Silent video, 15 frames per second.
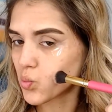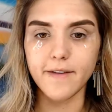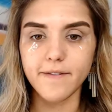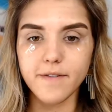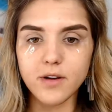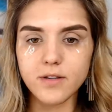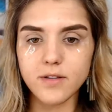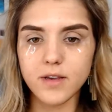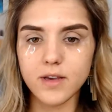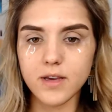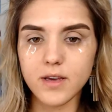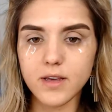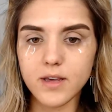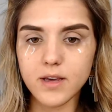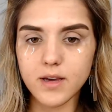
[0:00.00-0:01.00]
first
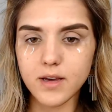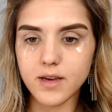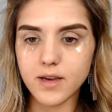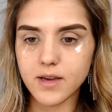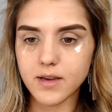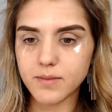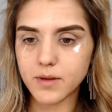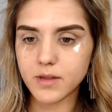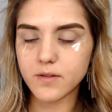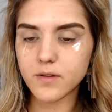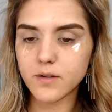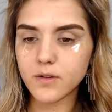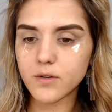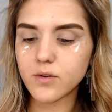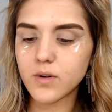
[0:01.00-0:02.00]
thing I'm gonna
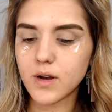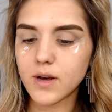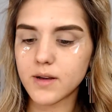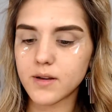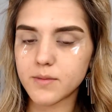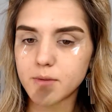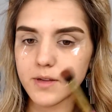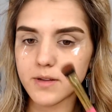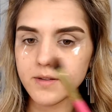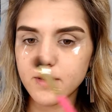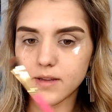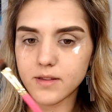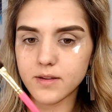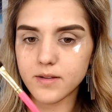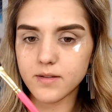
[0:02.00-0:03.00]
do, I'm gonna
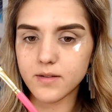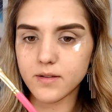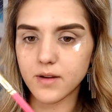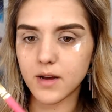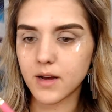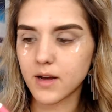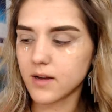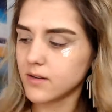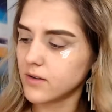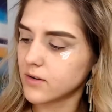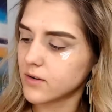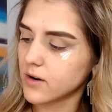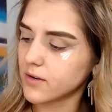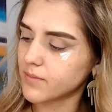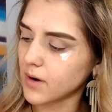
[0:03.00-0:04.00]
take this little
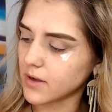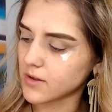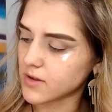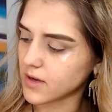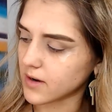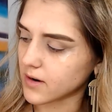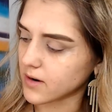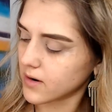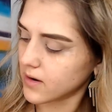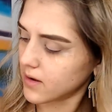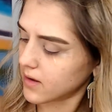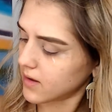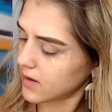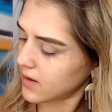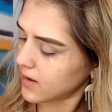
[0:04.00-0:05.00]
curved brush here,
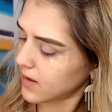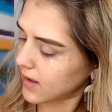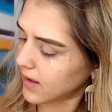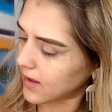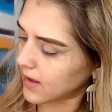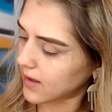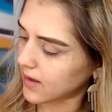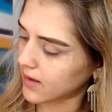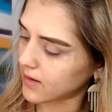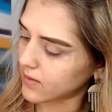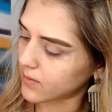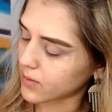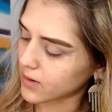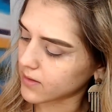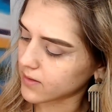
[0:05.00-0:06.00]
and
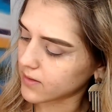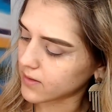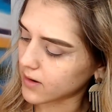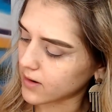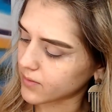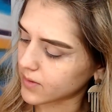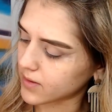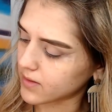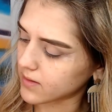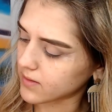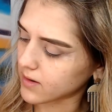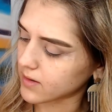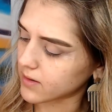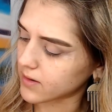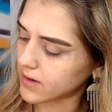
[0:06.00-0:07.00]
we're gonna start with this
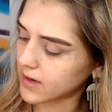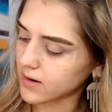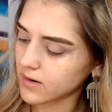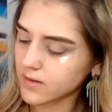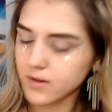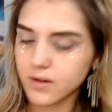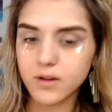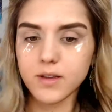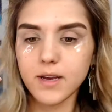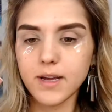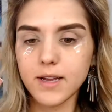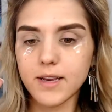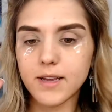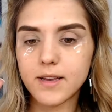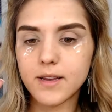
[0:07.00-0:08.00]
color here. It's called
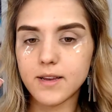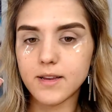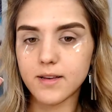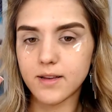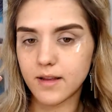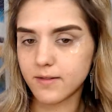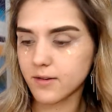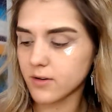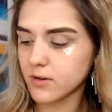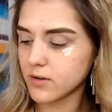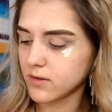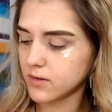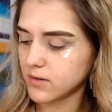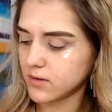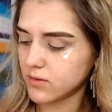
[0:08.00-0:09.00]
Hidden
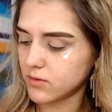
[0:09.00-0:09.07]
Desert,